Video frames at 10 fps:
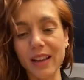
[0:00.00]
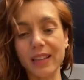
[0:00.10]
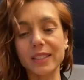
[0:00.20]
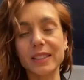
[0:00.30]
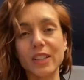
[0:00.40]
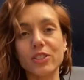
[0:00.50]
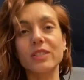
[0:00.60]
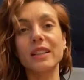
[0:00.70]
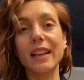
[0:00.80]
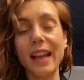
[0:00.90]
A
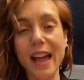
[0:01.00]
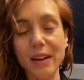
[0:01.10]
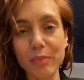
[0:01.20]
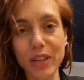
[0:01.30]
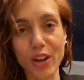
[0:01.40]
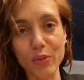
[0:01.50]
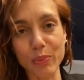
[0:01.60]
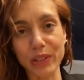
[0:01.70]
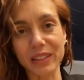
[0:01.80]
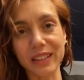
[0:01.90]
discussion can be
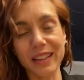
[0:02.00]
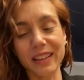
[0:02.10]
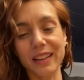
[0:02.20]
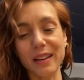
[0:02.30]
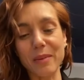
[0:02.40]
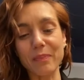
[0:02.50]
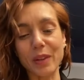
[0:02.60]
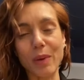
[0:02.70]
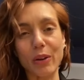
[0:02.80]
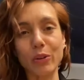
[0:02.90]
open um,
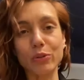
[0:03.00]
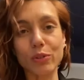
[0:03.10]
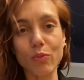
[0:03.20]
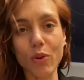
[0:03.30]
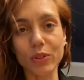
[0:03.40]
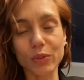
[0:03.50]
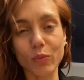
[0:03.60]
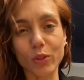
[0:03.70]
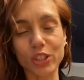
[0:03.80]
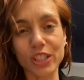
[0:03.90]
about who she was
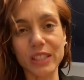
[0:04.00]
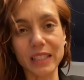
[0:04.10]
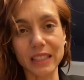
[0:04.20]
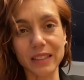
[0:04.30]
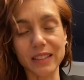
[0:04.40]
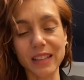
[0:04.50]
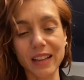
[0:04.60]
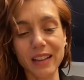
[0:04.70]
and what she did.